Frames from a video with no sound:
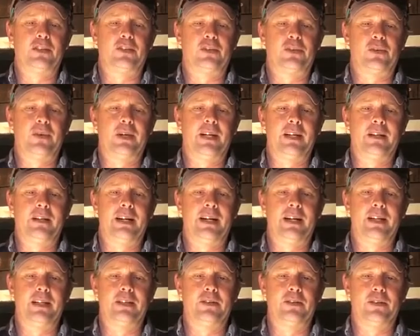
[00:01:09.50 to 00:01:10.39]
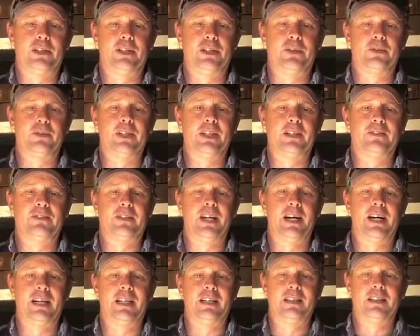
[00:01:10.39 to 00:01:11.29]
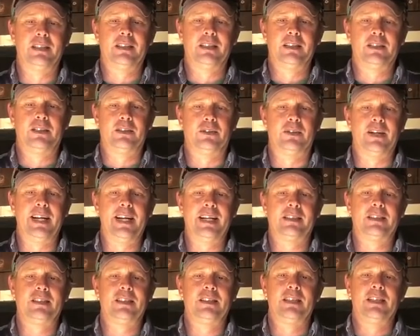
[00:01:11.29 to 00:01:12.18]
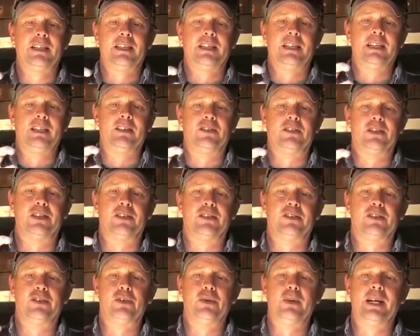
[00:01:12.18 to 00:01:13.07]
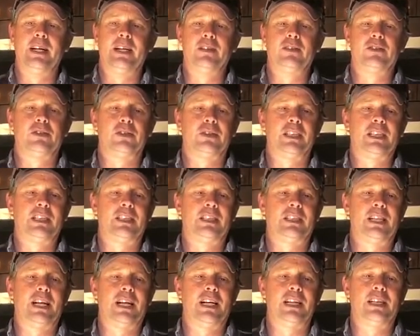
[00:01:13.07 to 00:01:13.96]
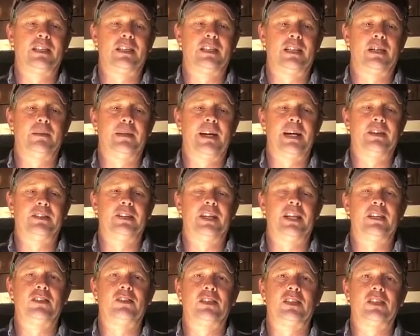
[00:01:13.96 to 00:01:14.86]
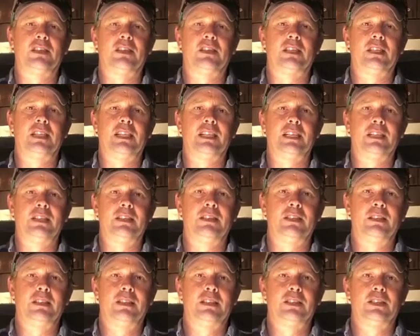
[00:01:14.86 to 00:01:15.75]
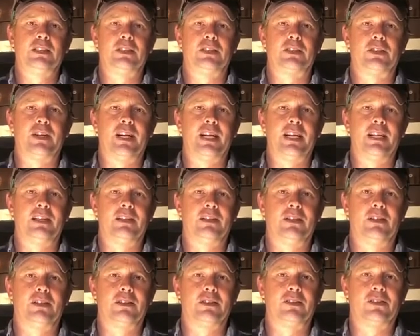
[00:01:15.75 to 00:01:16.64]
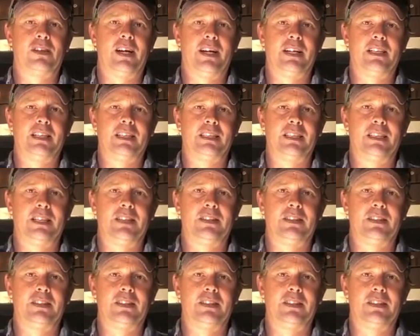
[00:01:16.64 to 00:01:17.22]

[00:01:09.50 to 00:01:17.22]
your square knot or your reef knot correct is the two ends on each side come out nice and clean, straight alongside each